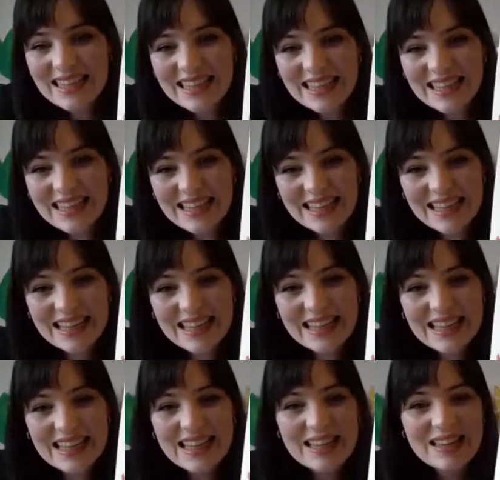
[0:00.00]
It
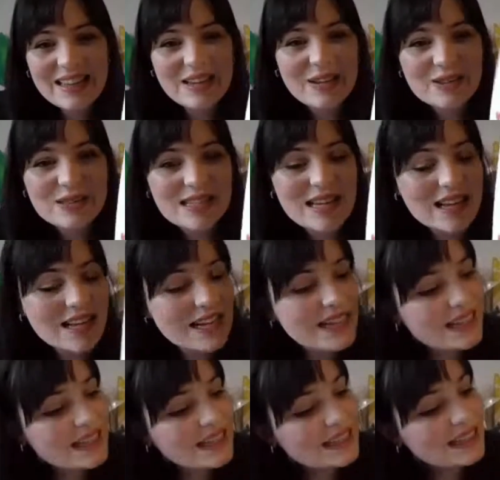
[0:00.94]
looks like a
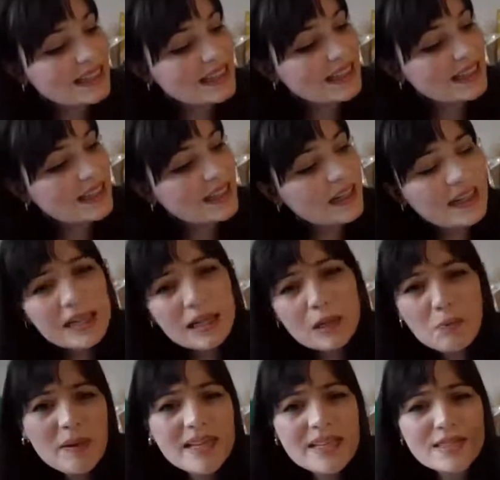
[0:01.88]
little
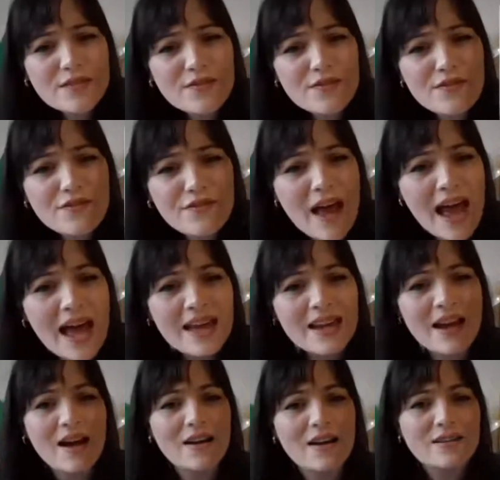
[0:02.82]
little piece of fan
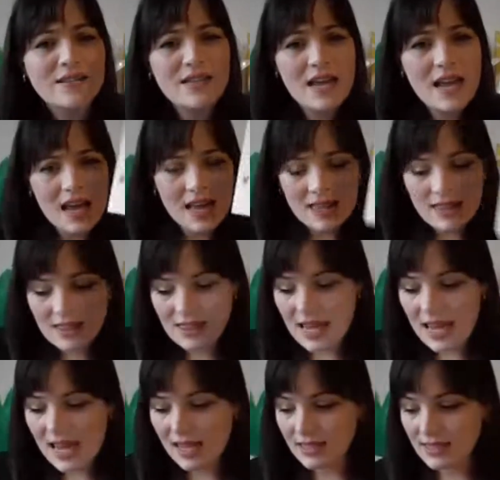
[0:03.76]
art. And
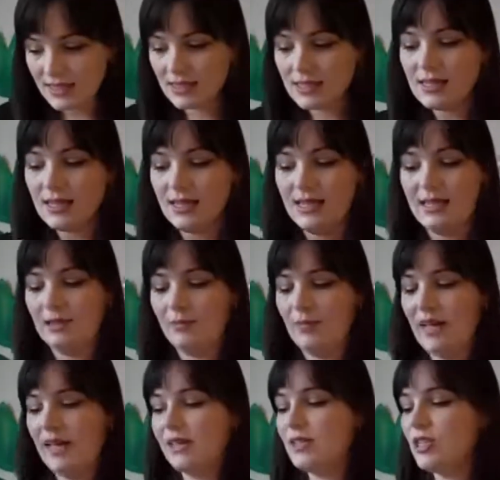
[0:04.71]
this little
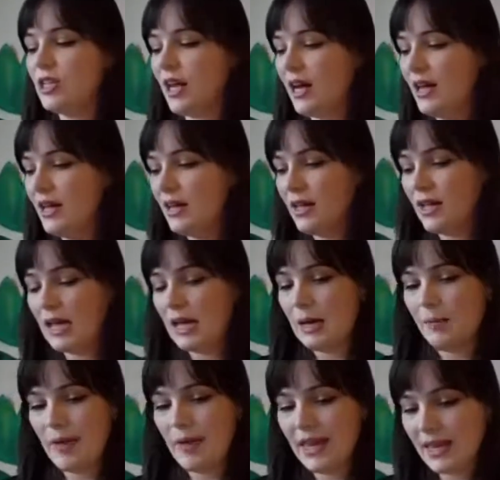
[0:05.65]
picture
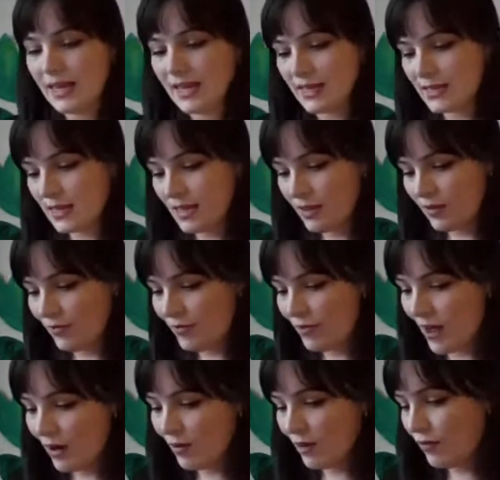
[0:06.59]
appears at the
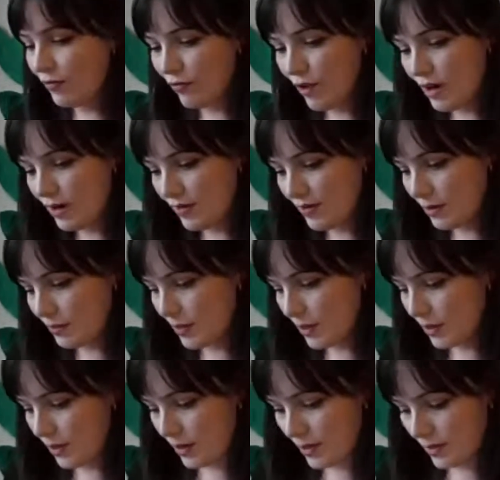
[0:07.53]
very front of the
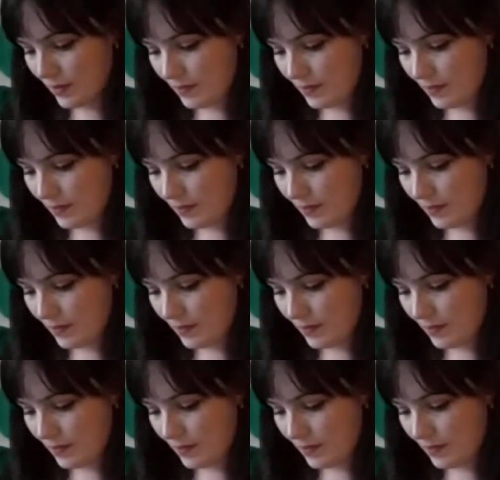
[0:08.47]
book.